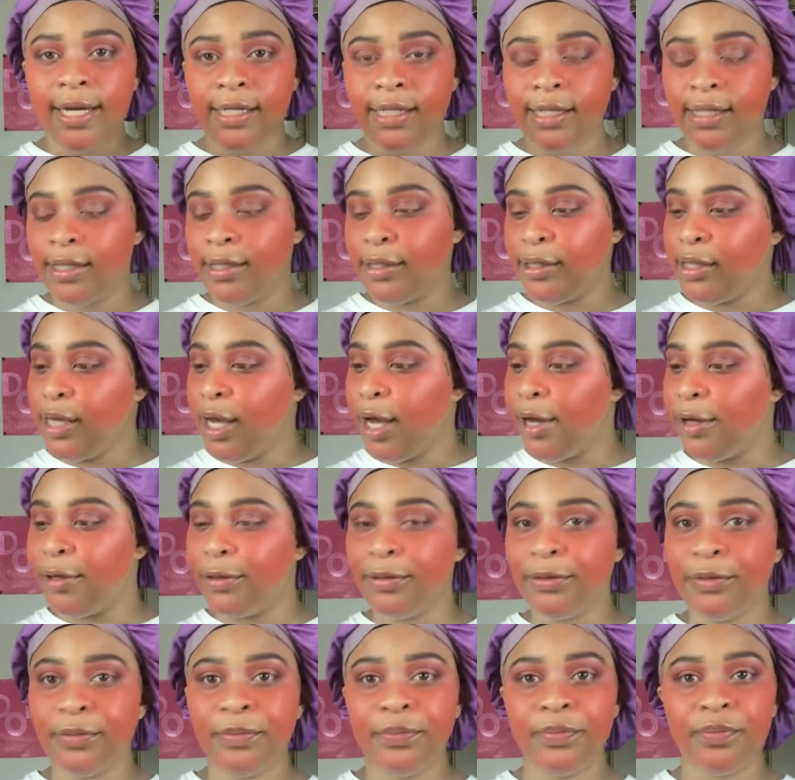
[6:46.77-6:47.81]

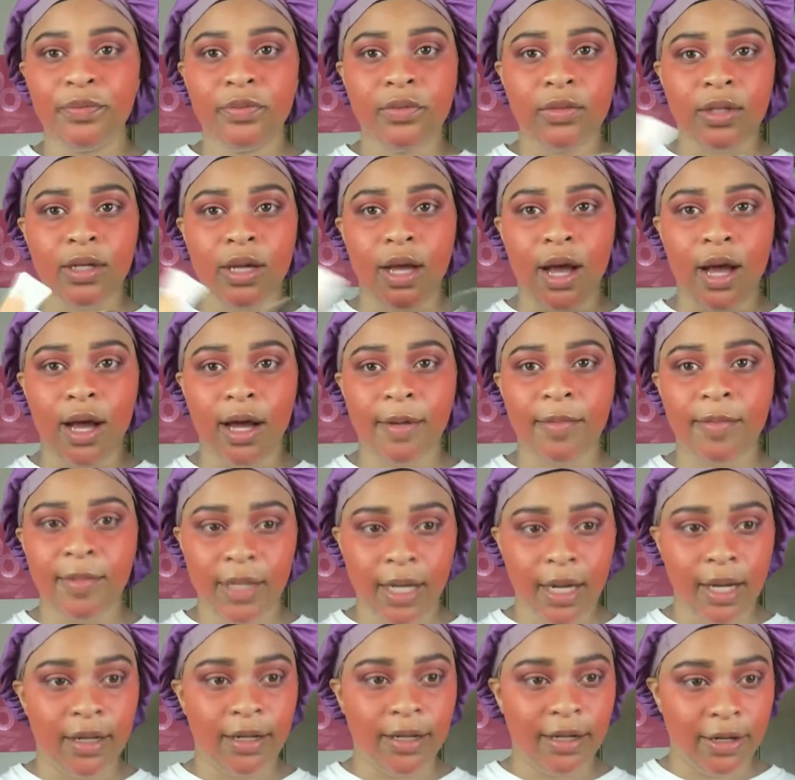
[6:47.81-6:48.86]
so I'm
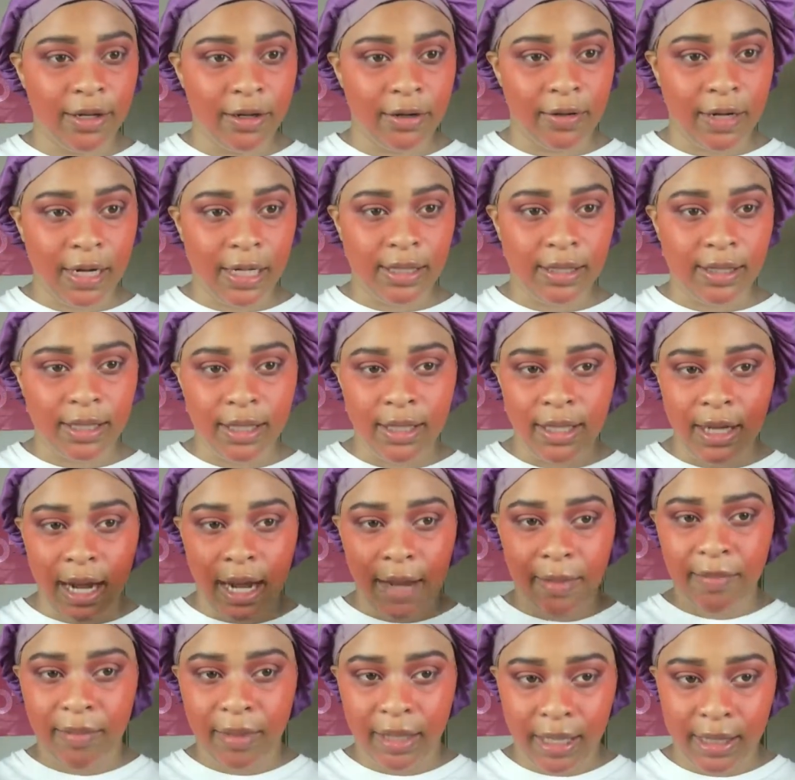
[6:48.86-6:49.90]
color corrected. I
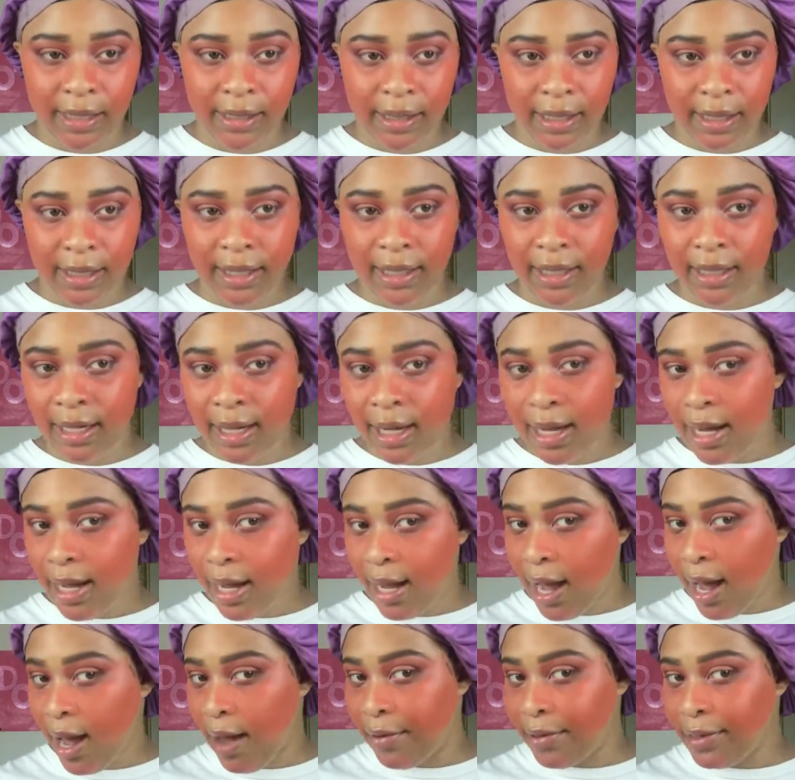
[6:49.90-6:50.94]
blended
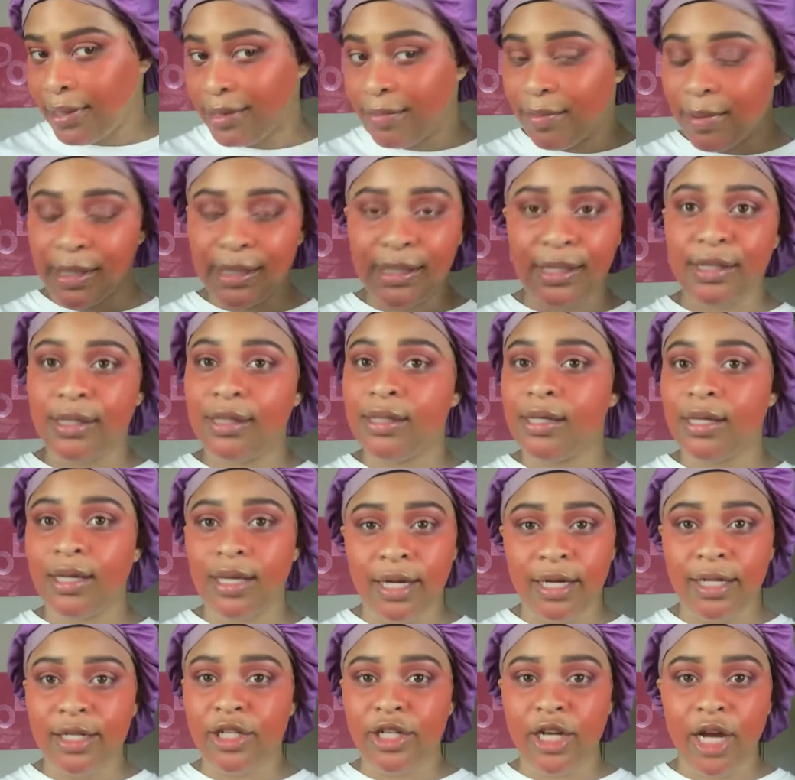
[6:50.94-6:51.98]
out as best as
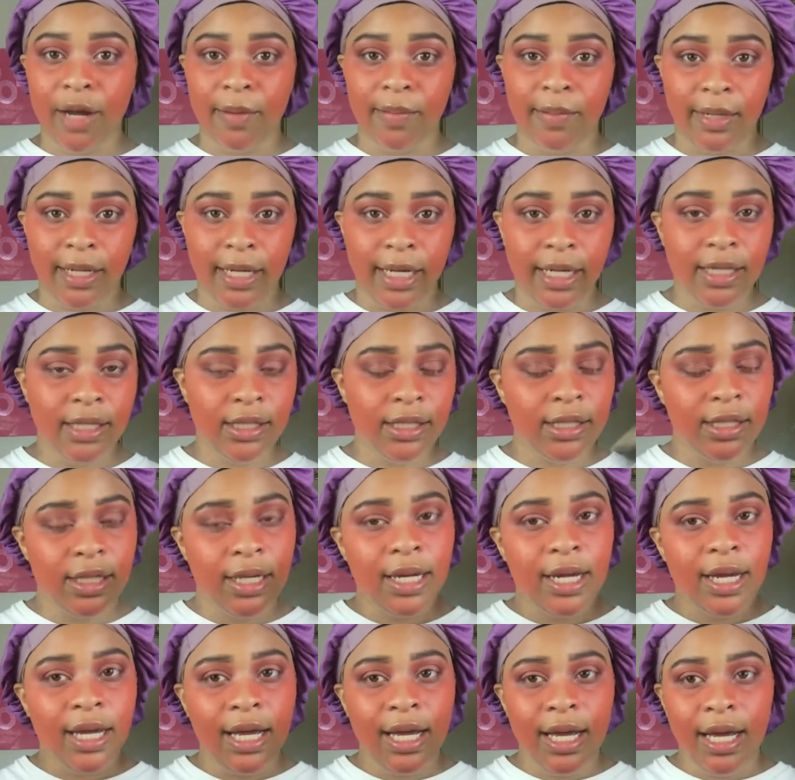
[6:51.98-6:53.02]
it shall blend,
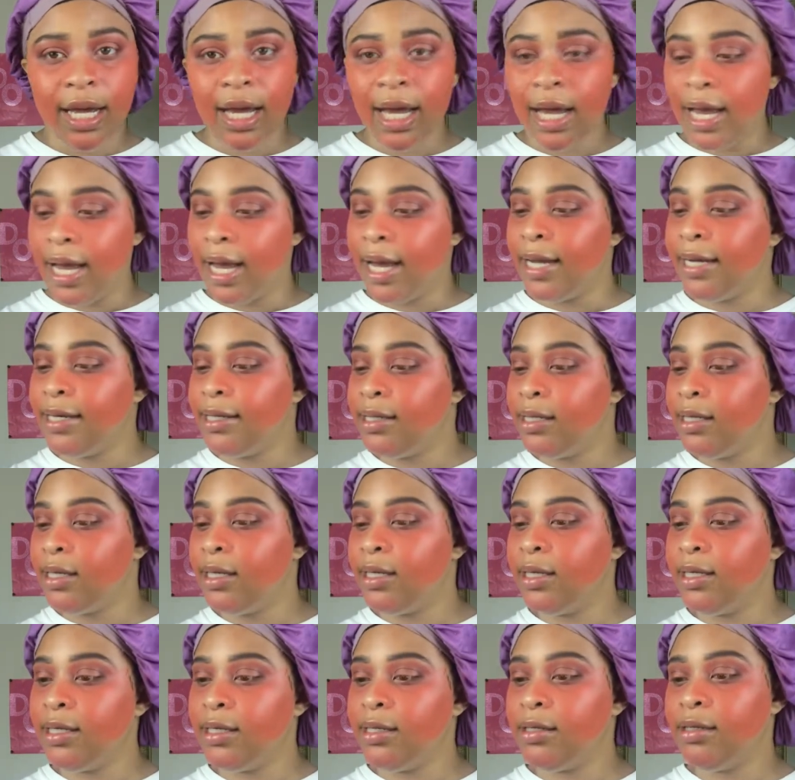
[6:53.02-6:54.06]
and
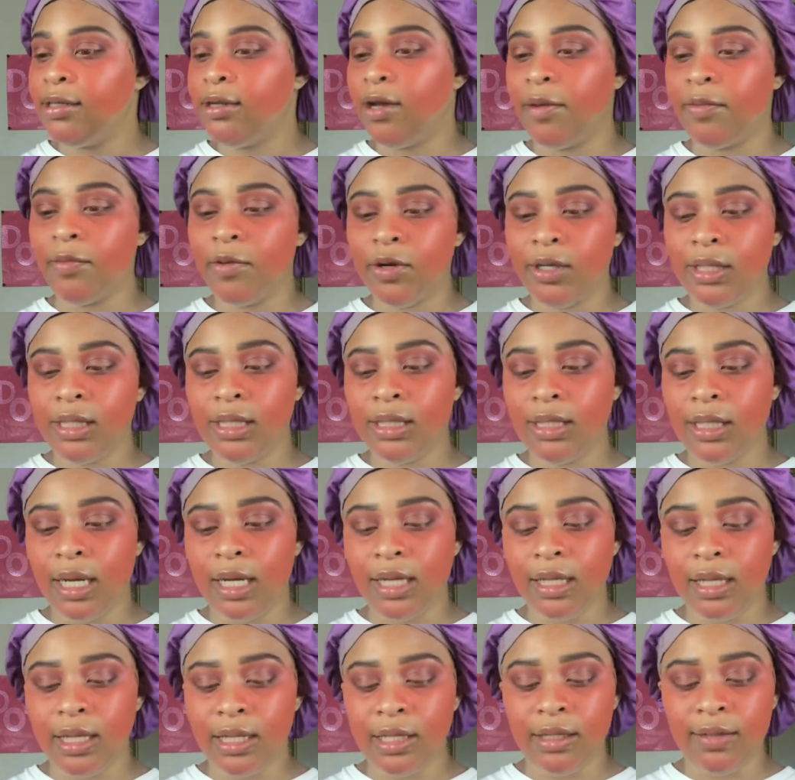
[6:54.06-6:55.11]
so I'm going to
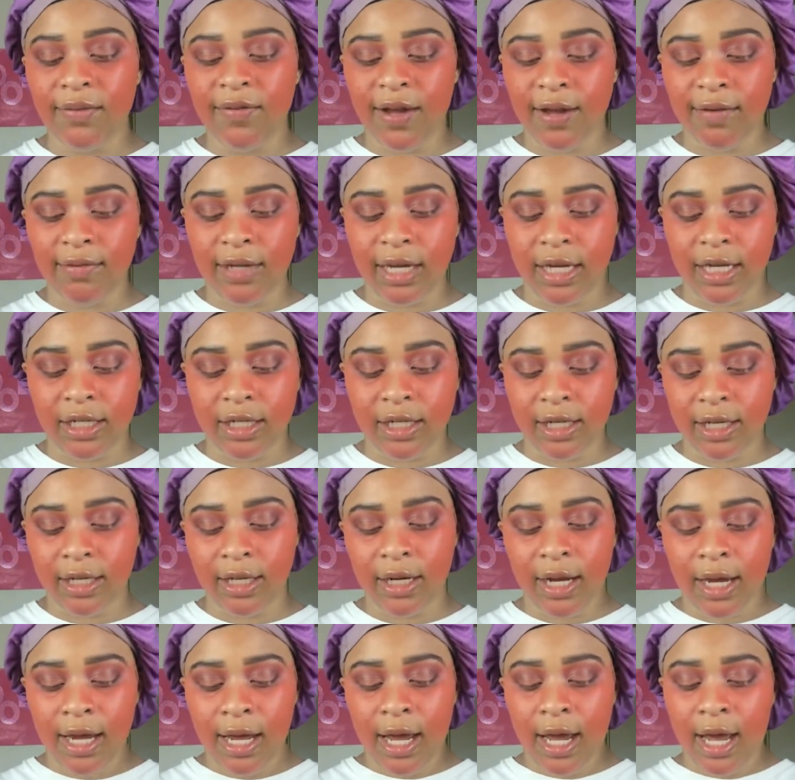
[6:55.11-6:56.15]
take this
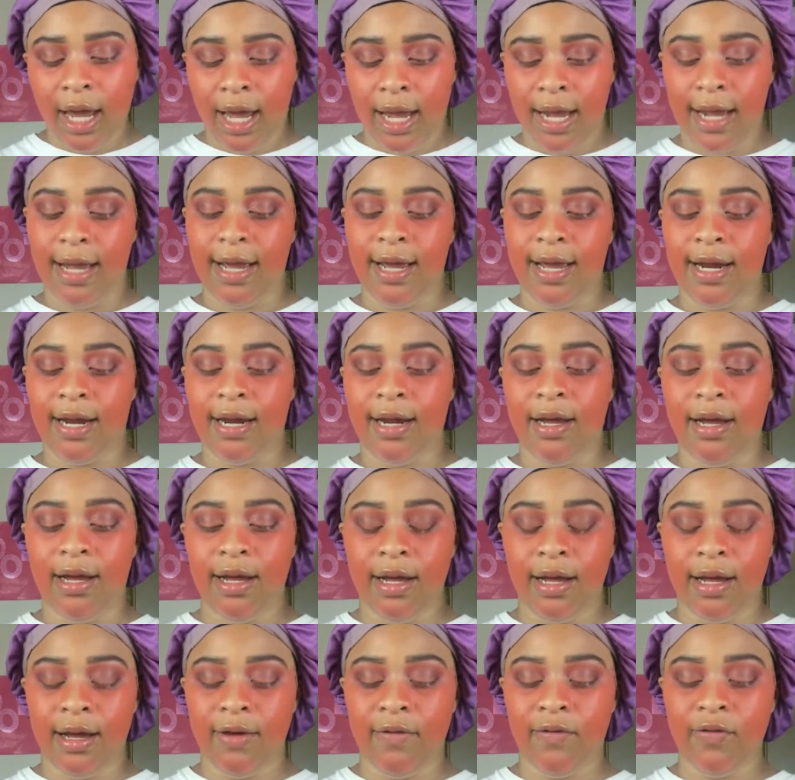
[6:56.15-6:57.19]
foundation, and
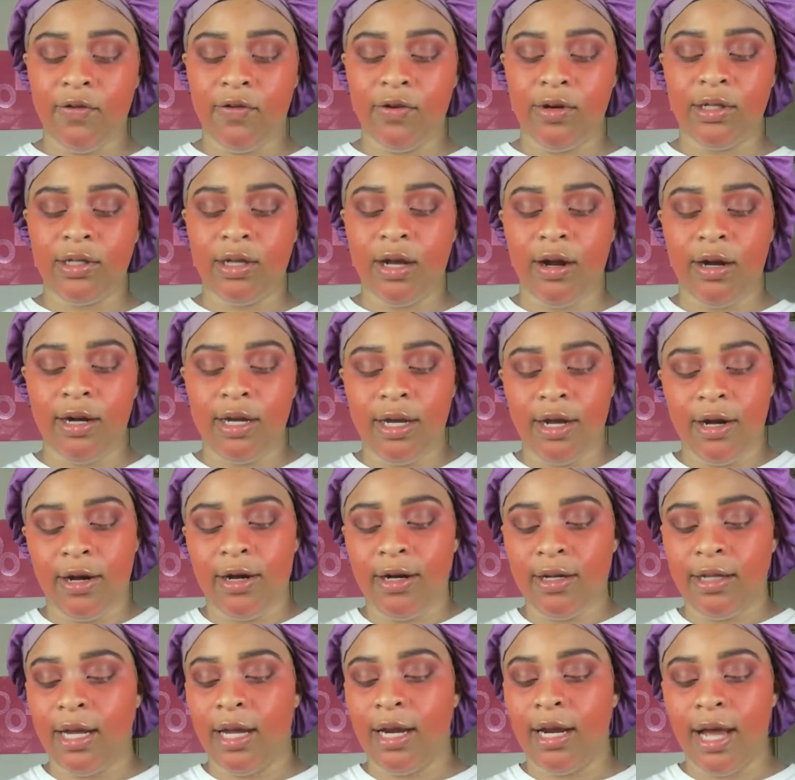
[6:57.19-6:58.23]
of course I already
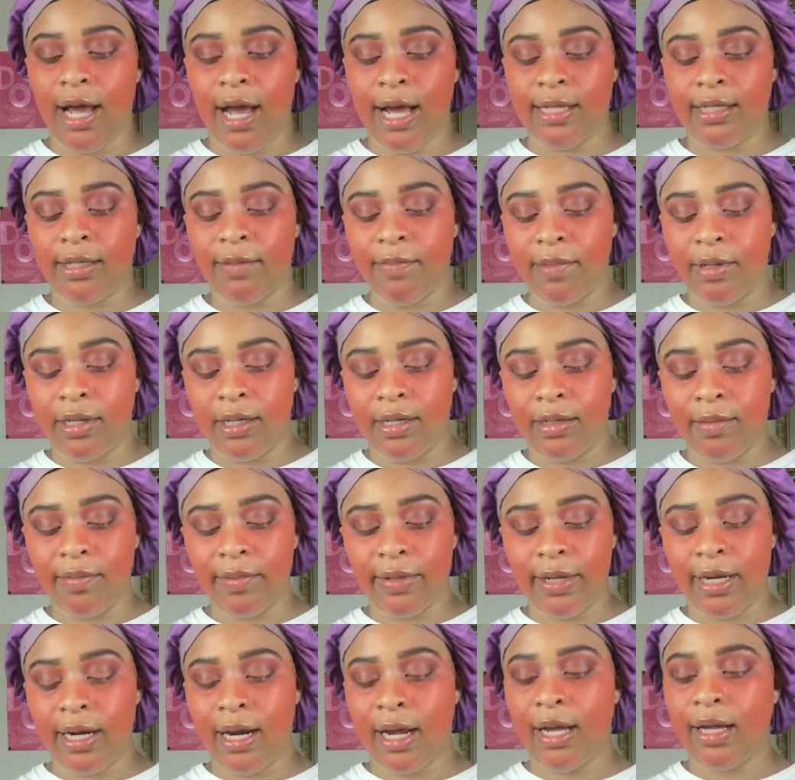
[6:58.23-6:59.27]
heard that it has a pump,
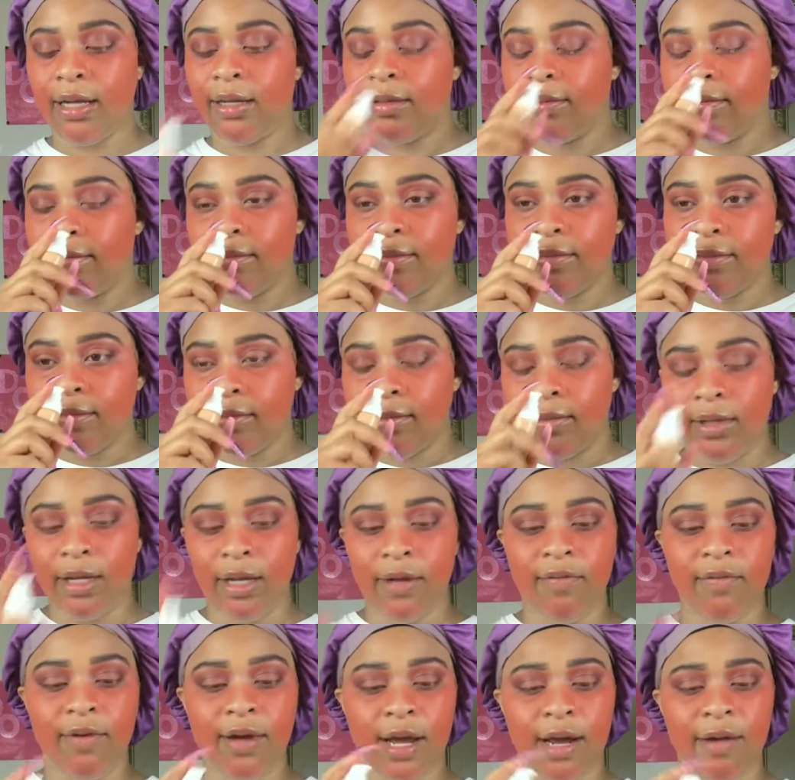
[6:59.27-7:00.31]
and I
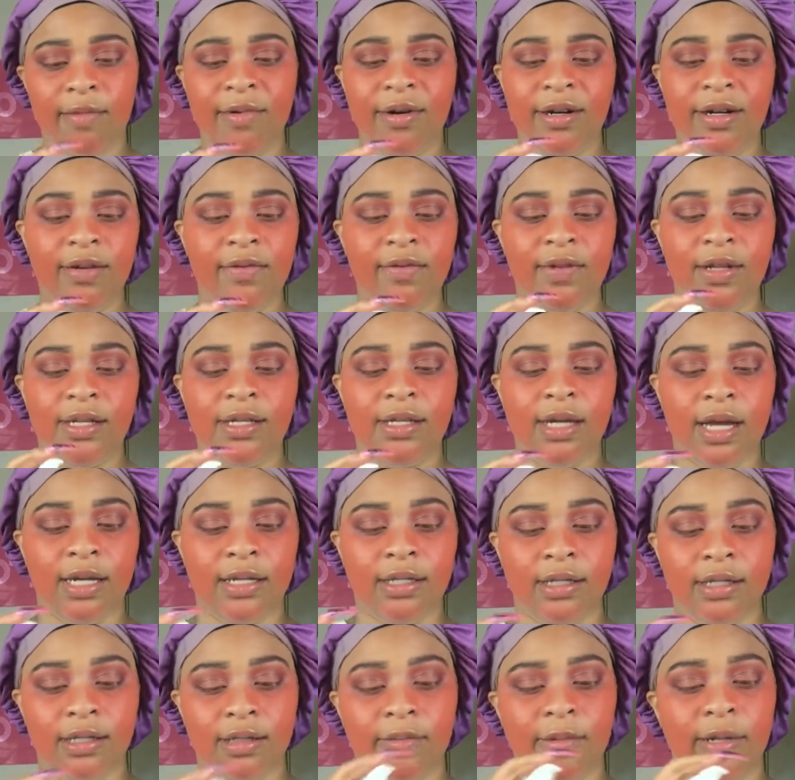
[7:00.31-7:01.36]
love it. I wonder if this has
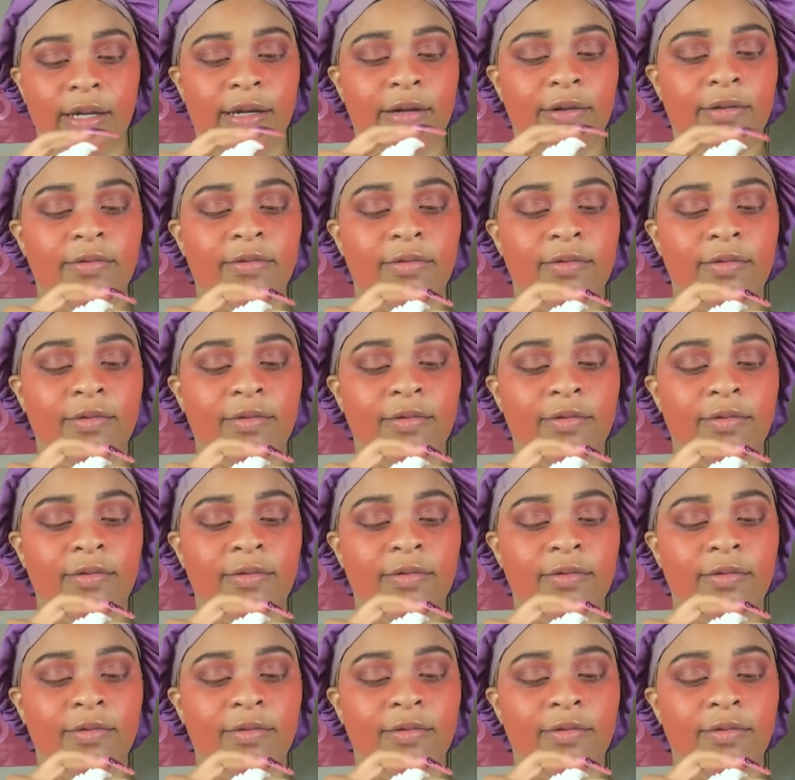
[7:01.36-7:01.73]
a smell.